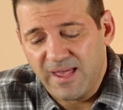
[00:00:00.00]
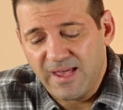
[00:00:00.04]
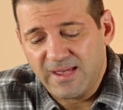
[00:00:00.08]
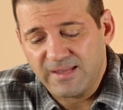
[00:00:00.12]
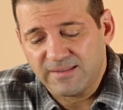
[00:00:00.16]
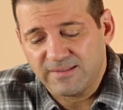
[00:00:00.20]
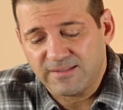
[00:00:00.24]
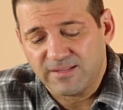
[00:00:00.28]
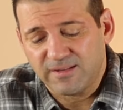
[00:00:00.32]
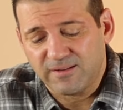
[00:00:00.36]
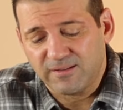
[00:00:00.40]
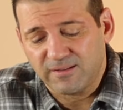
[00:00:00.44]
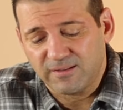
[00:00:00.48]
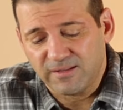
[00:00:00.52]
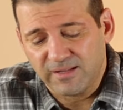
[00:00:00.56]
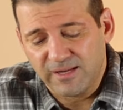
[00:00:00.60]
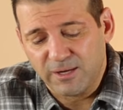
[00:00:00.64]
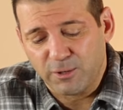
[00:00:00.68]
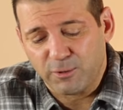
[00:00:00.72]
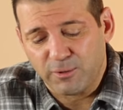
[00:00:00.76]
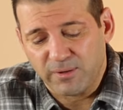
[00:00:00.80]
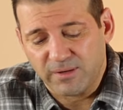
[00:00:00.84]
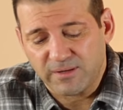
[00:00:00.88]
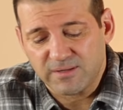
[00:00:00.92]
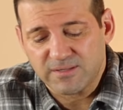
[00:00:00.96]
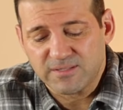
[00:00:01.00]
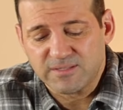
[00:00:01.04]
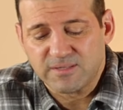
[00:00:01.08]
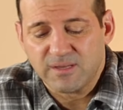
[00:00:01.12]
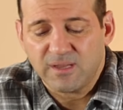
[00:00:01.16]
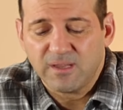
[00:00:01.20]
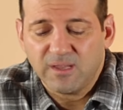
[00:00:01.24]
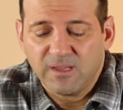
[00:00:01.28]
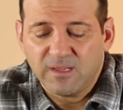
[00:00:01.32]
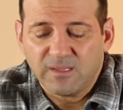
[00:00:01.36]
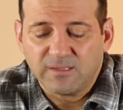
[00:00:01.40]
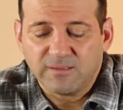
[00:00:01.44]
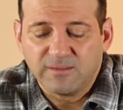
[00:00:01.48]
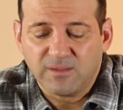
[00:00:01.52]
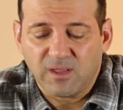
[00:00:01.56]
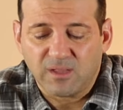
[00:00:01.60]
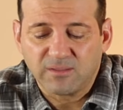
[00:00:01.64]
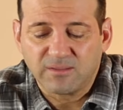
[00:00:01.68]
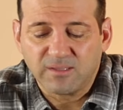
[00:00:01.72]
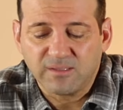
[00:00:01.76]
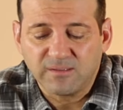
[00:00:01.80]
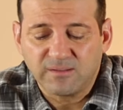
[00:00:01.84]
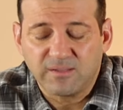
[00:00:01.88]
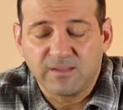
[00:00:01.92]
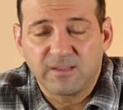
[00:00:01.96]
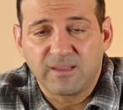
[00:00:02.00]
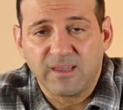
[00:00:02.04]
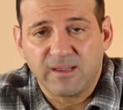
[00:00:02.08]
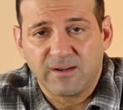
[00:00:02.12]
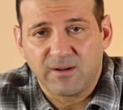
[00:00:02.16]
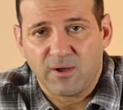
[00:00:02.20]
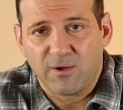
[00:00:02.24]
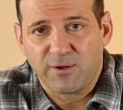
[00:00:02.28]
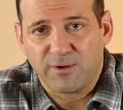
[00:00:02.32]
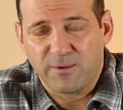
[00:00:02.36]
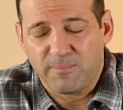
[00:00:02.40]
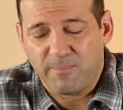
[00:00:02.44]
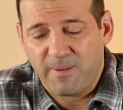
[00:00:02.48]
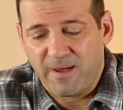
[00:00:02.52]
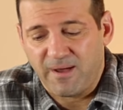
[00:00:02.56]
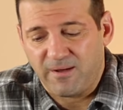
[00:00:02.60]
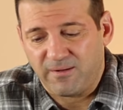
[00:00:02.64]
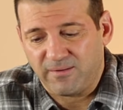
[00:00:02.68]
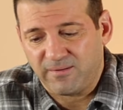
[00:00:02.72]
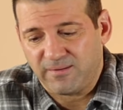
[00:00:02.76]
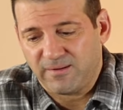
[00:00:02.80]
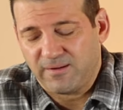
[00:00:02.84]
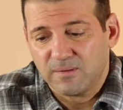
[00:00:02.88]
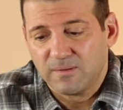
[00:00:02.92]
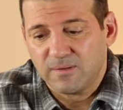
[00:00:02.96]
add to the lyrics, nothing to get hung about.